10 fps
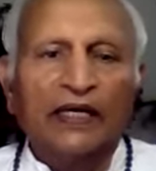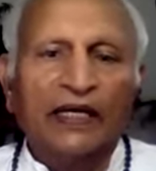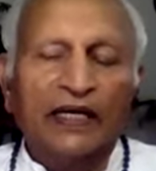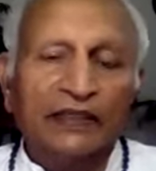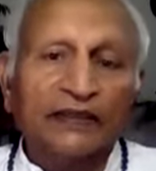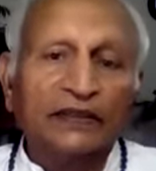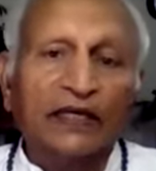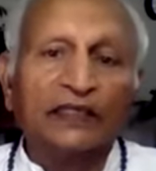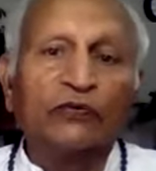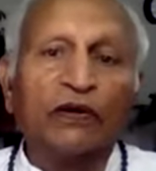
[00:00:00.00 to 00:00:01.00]
and
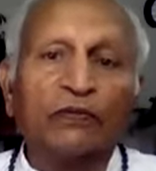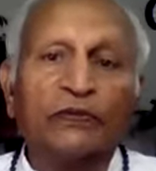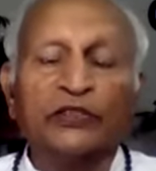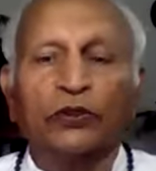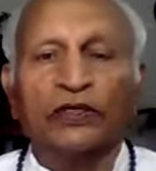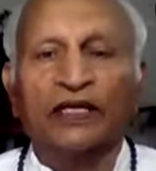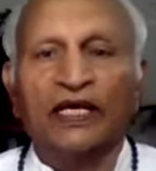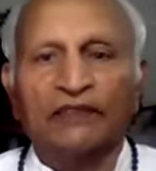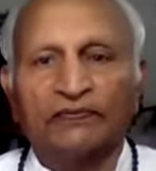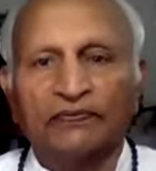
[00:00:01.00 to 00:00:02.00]
transforming your life.